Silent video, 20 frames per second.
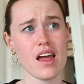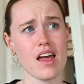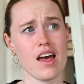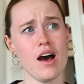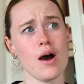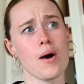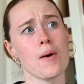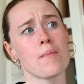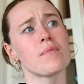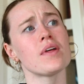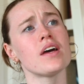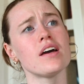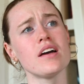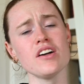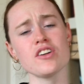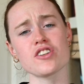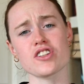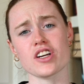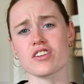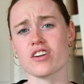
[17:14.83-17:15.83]

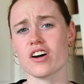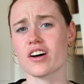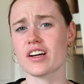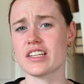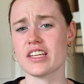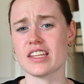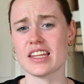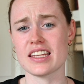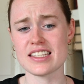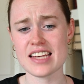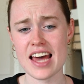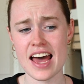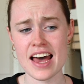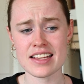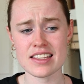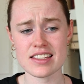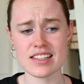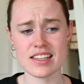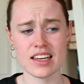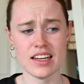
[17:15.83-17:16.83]
Try talking to the
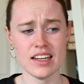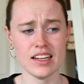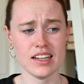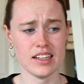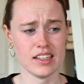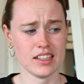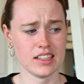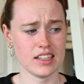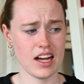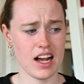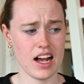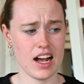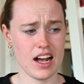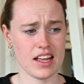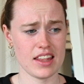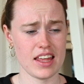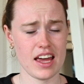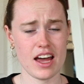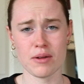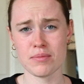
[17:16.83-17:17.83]
desk,
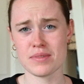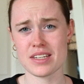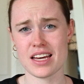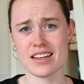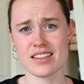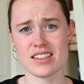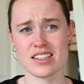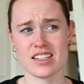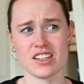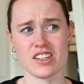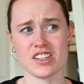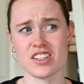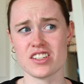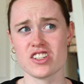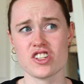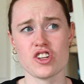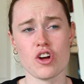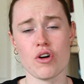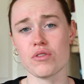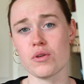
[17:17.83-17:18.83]
the help desk, to just
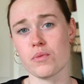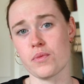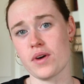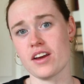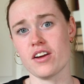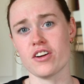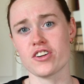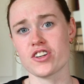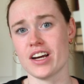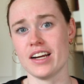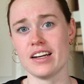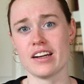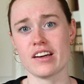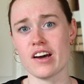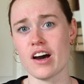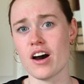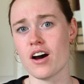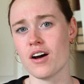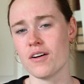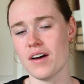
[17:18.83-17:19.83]
show them where you're trying to
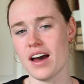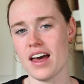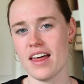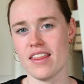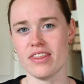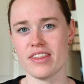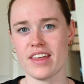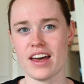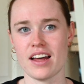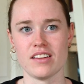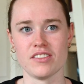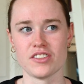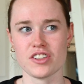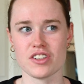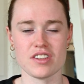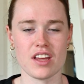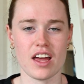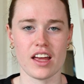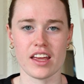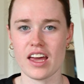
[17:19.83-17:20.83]
go, and they'll
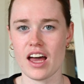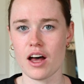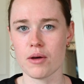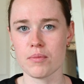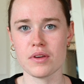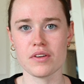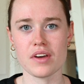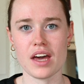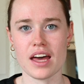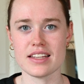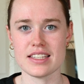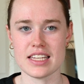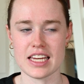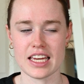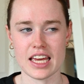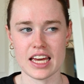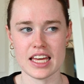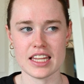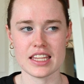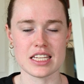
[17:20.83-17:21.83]
just like help you get a
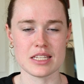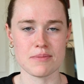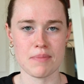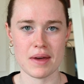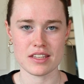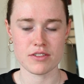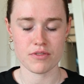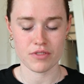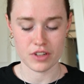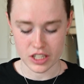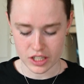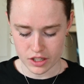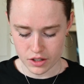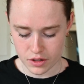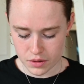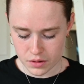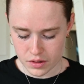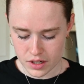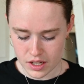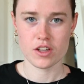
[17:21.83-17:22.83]
ticket that's best for
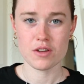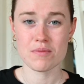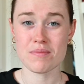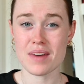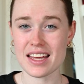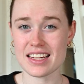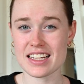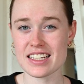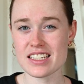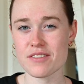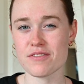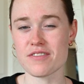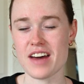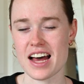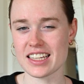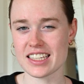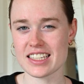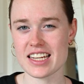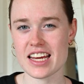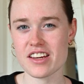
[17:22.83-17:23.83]
you. You may need to
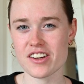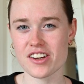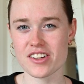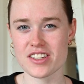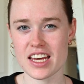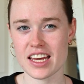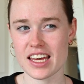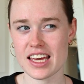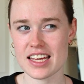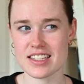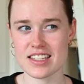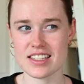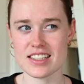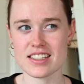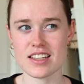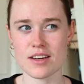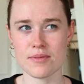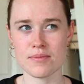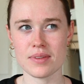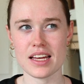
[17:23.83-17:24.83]
validate your tickets in
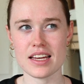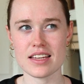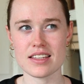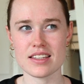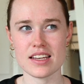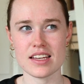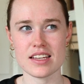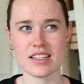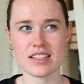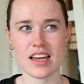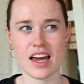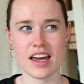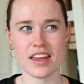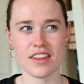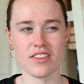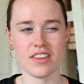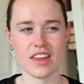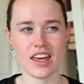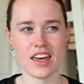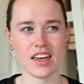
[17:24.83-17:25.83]
some places. I
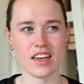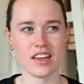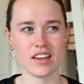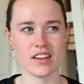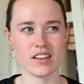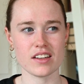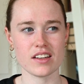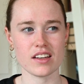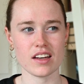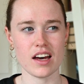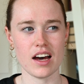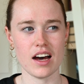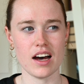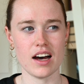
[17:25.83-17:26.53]
think